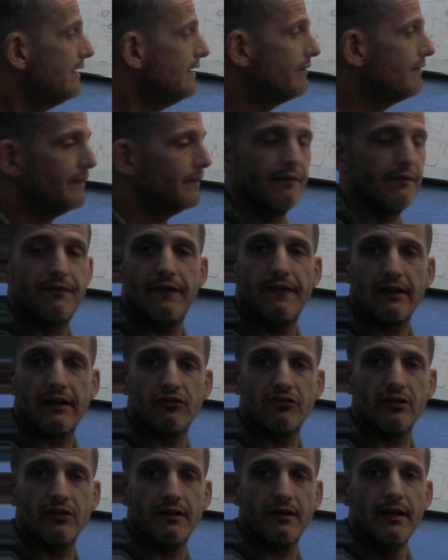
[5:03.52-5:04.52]
diff
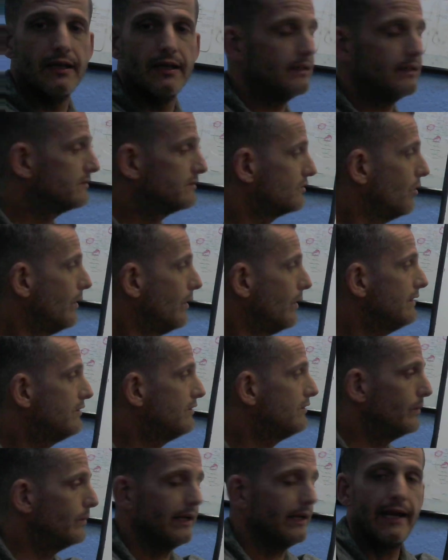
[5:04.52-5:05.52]
infection is going
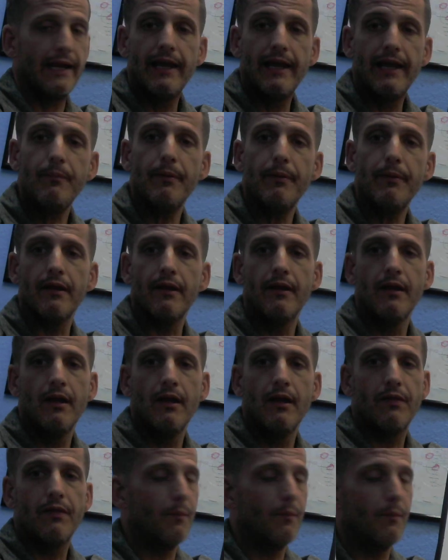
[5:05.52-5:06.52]
to inhibit
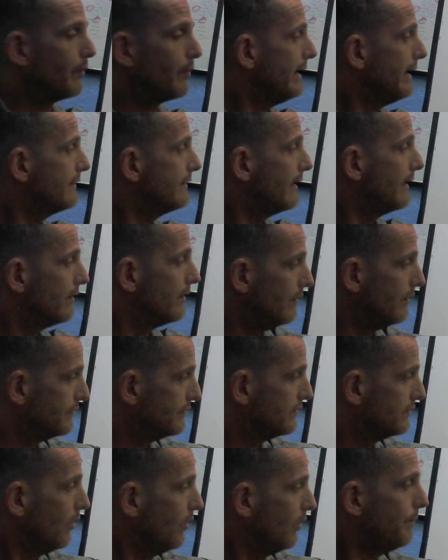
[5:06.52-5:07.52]
the breakdown
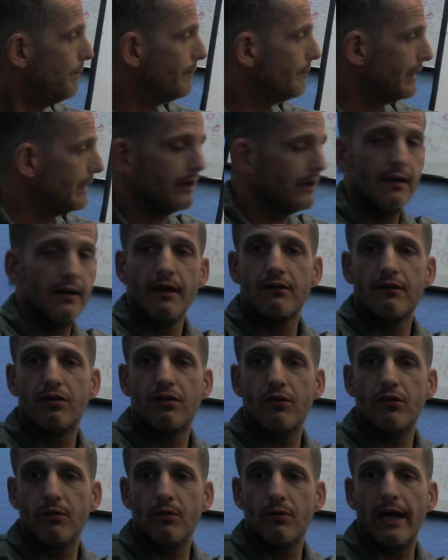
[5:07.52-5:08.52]
of dopamine
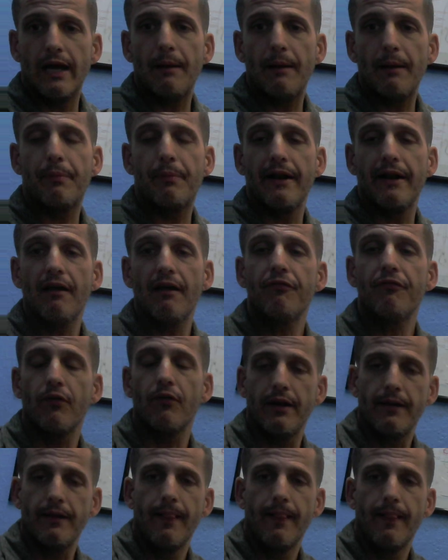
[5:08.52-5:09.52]
to
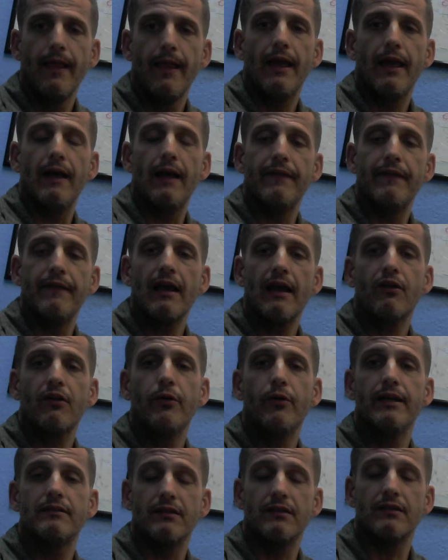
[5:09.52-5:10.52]
epinephrine. And that
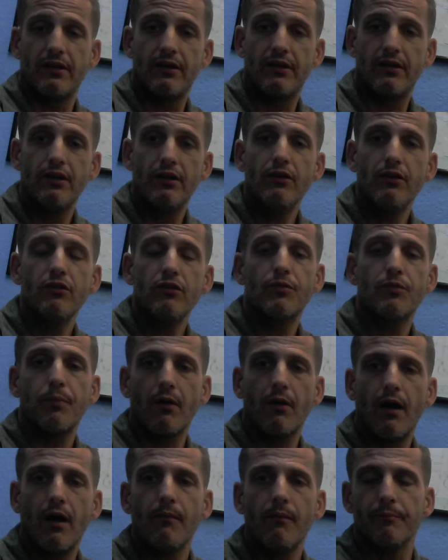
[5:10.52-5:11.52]
creates a huge
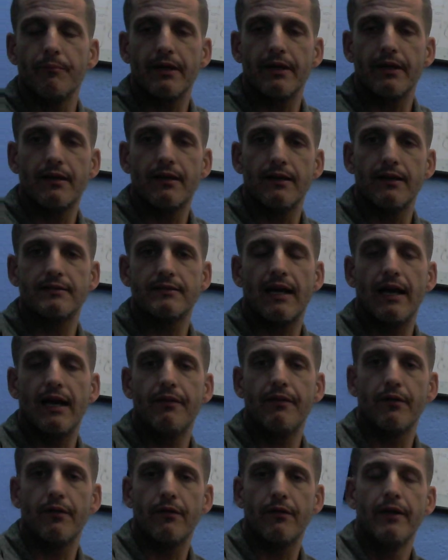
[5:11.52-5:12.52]
problem because
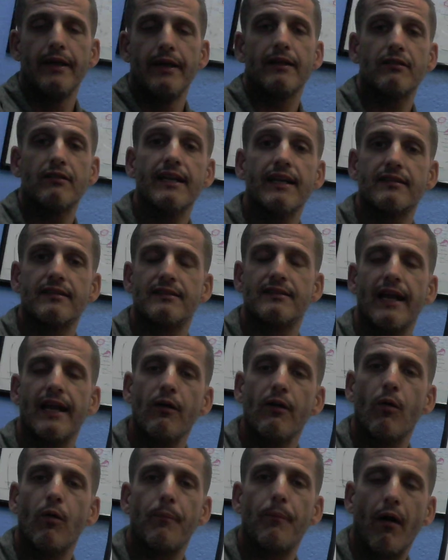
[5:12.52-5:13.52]
either it's like a
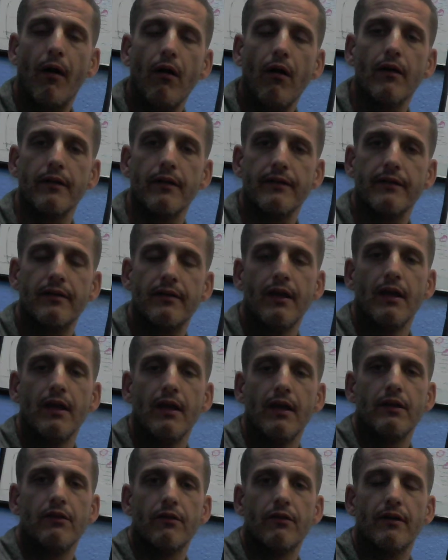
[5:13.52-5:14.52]
stale pond.
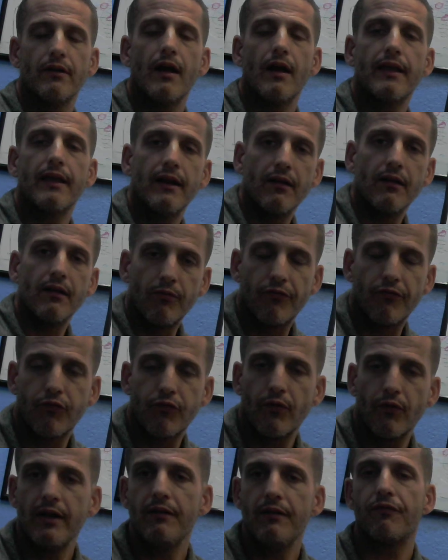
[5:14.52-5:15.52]
You're not getting
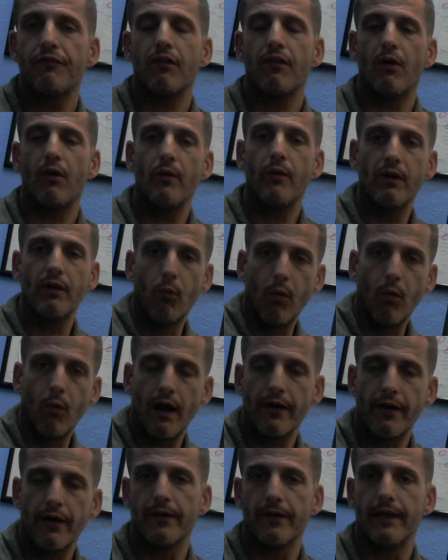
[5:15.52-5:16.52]
free-flowing
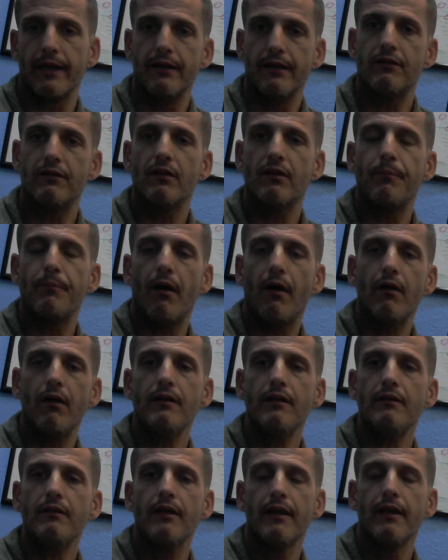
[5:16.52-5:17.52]
water into the
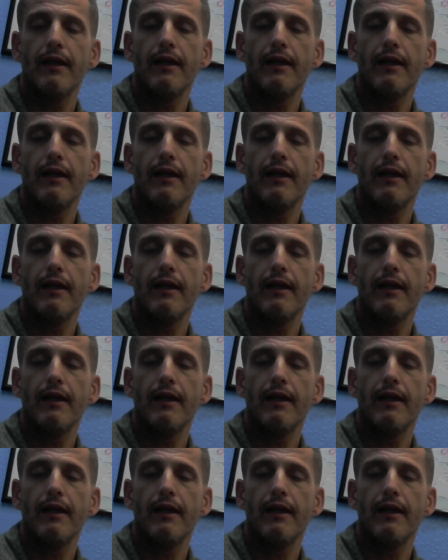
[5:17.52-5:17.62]
pond,